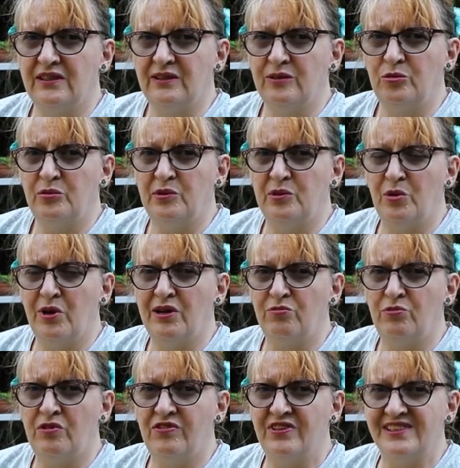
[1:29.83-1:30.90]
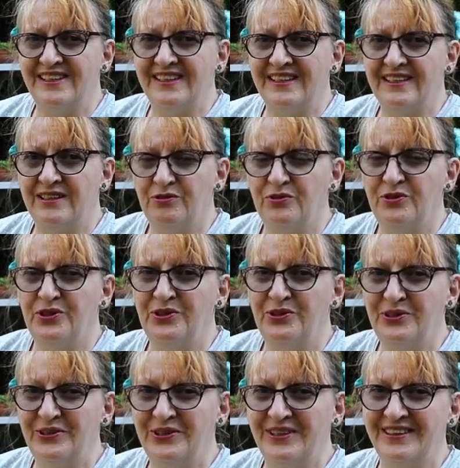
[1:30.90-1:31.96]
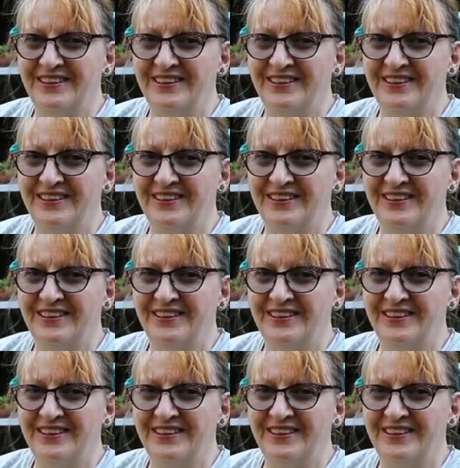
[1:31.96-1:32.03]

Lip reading: will be quite riveting for you.